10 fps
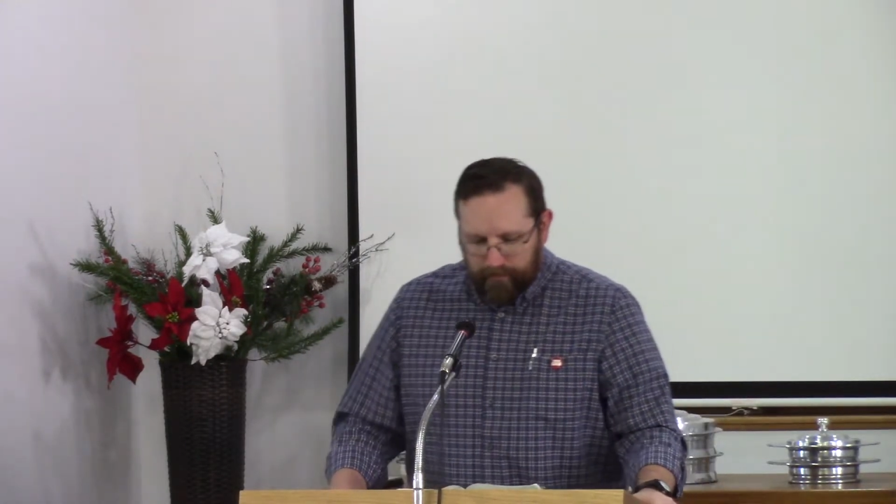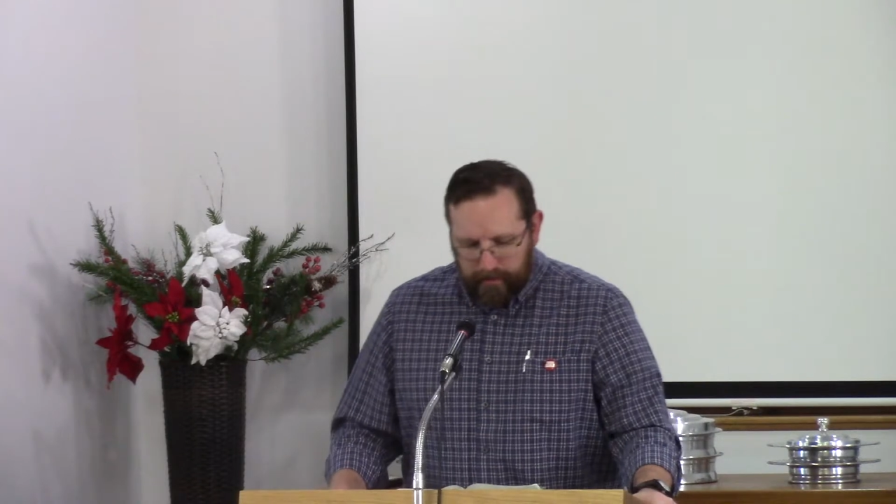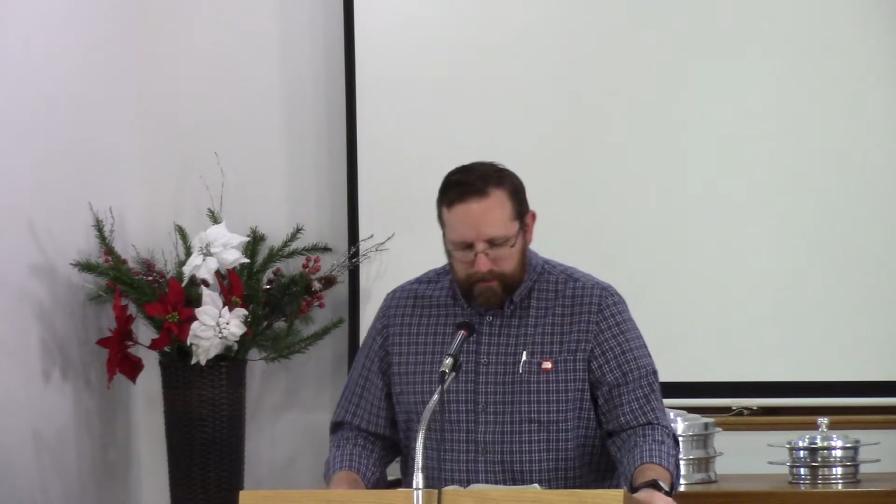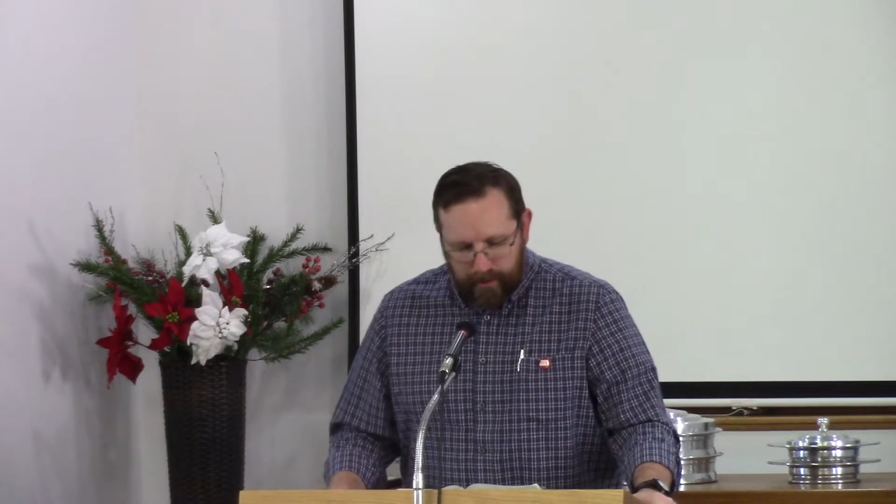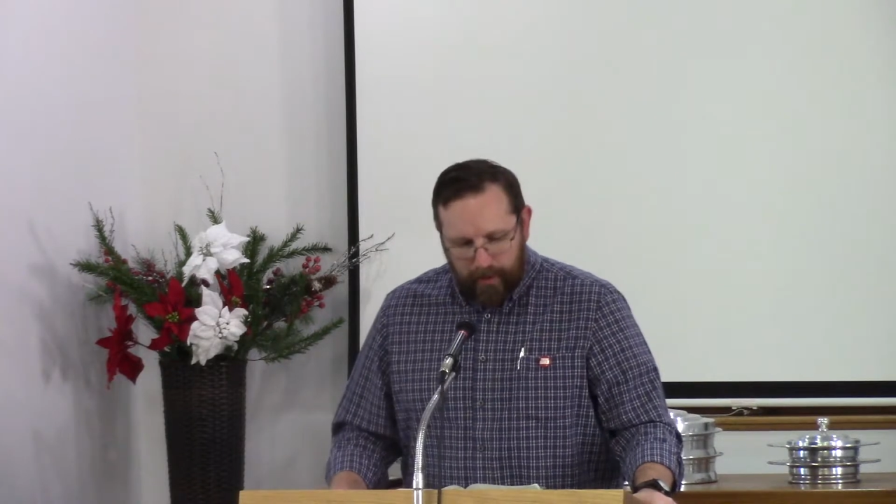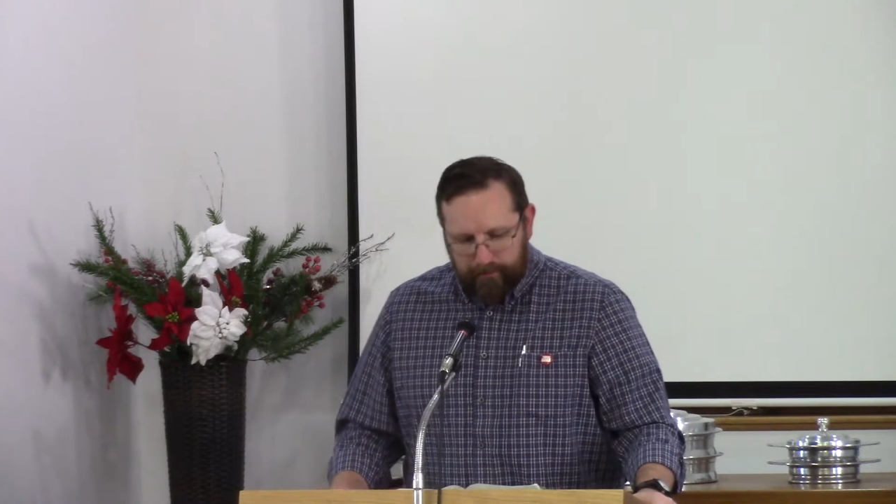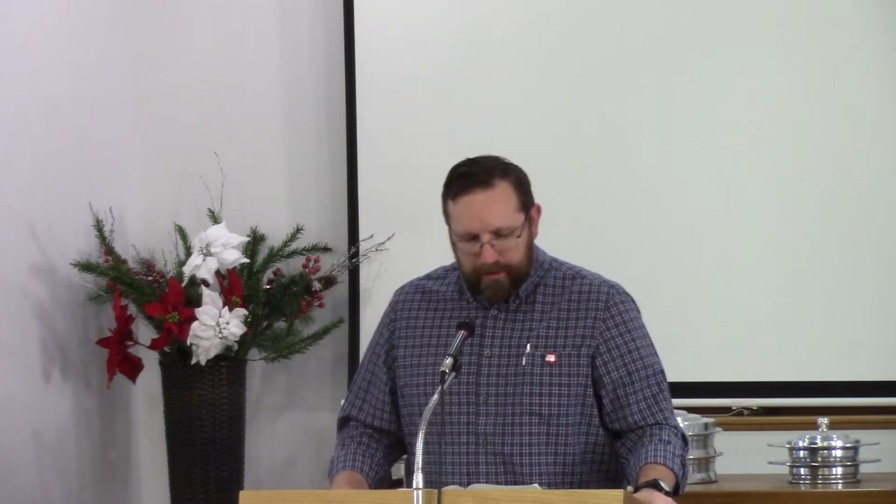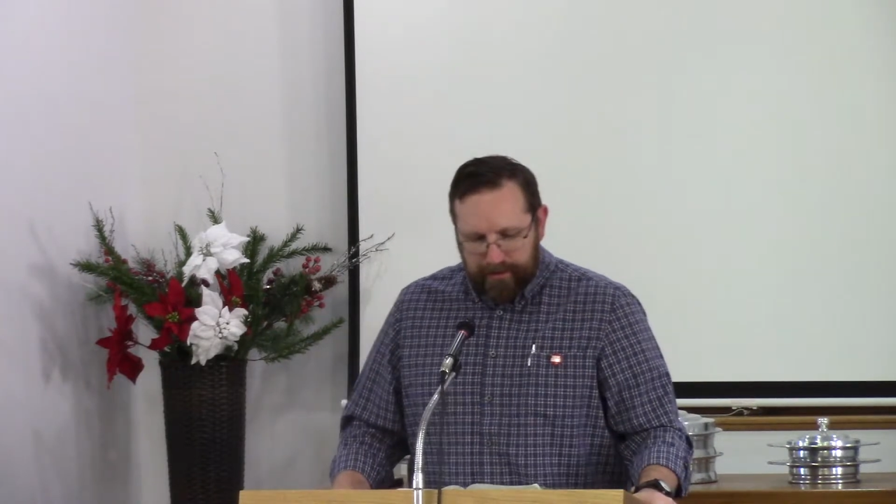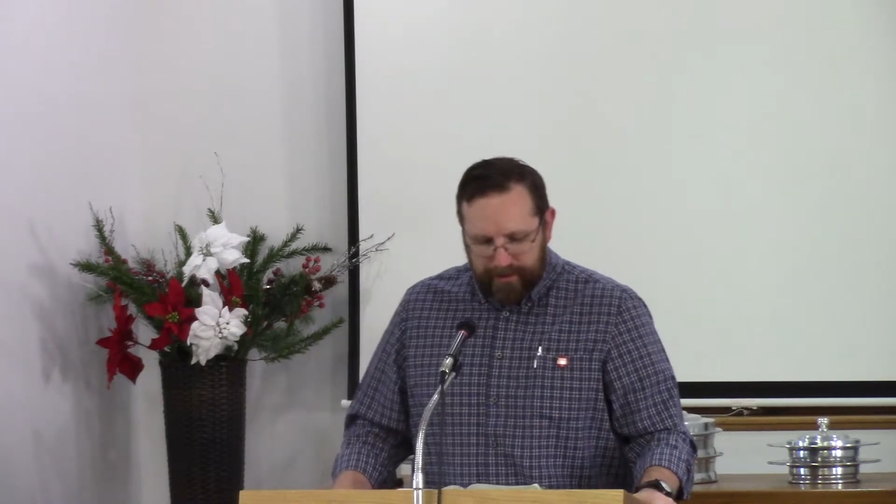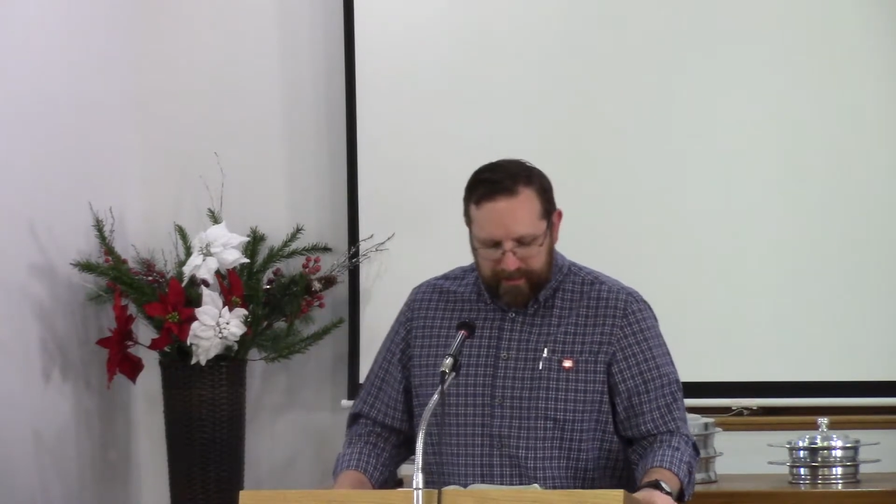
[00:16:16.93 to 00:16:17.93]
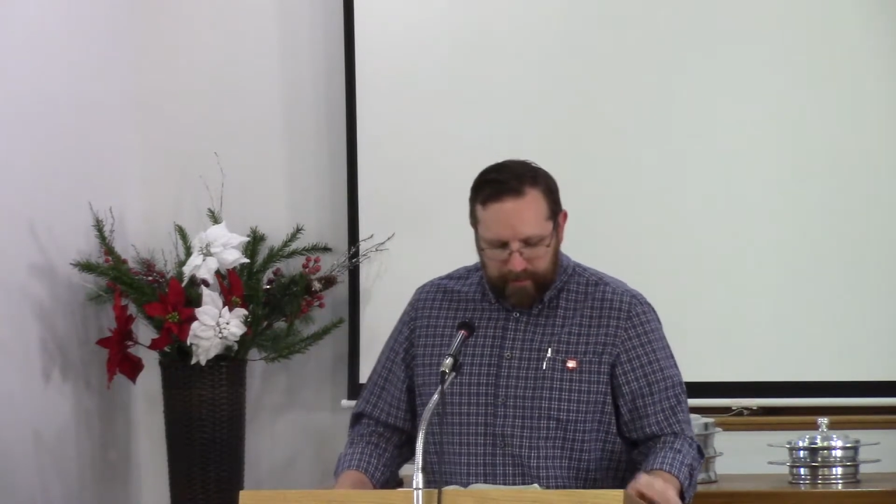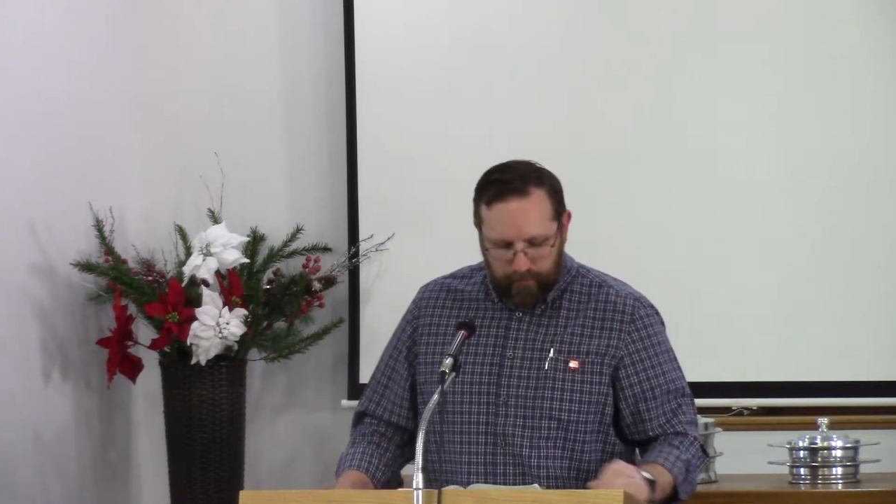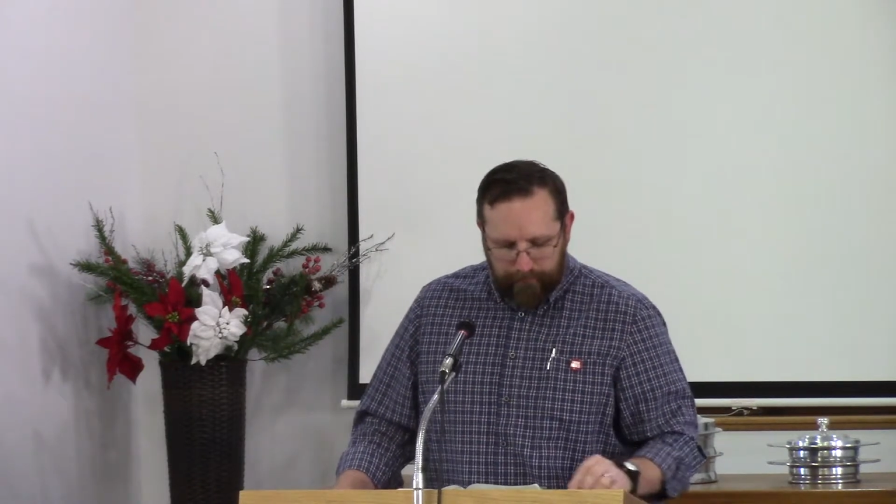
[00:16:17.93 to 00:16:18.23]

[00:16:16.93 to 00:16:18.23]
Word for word: in John 3.16,